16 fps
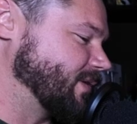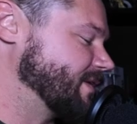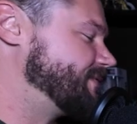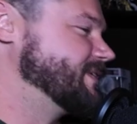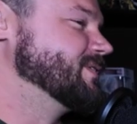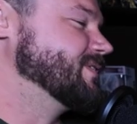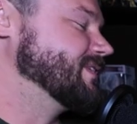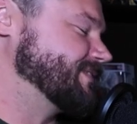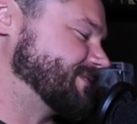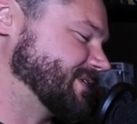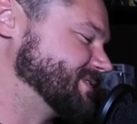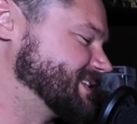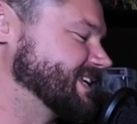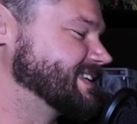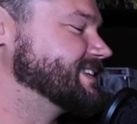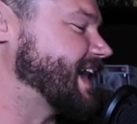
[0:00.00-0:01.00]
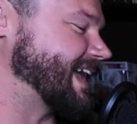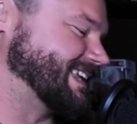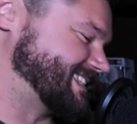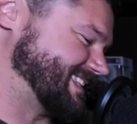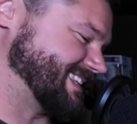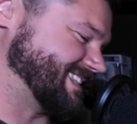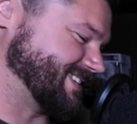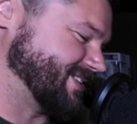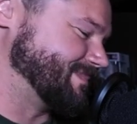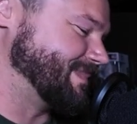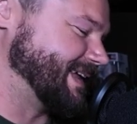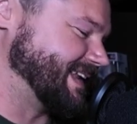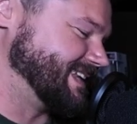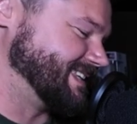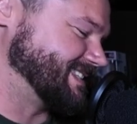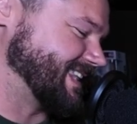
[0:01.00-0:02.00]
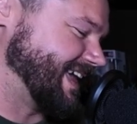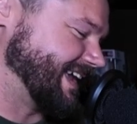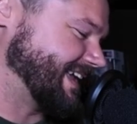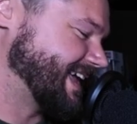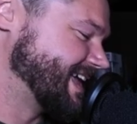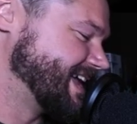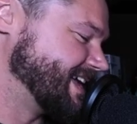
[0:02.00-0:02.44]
or if you're using dice as your minis, like